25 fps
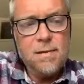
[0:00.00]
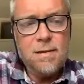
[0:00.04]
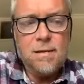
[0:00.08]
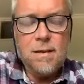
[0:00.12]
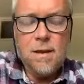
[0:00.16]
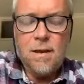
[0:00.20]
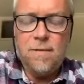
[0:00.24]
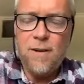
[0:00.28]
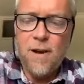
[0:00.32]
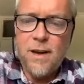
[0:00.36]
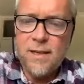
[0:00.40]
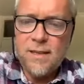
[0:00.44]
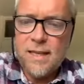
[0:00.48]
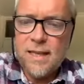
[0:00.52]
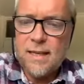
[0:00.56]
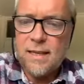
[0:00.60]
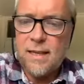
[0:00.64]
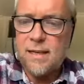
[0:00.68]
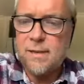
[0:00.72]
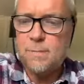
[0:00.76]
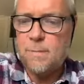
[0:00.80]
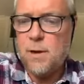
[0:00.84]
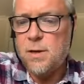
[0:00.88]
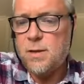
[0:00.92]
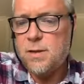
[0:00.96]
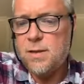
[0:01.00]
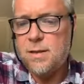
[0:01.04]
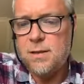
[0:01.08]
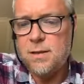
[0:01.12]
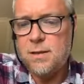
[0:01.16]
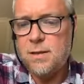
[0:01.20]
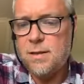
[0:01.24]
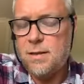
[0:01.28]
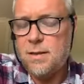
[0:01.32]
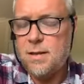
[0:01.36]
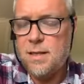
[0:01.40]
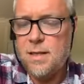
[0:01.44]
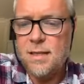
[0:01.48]
the first thing I suppose
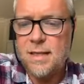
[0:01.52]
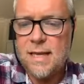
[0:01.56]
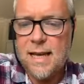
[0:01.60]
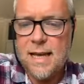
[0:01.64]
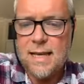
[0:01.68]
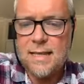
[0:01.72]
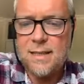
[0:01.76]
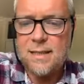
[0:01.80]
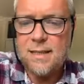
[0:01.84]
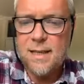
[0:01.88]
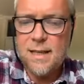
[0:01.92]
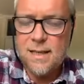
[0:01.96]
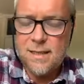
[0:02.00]
to say is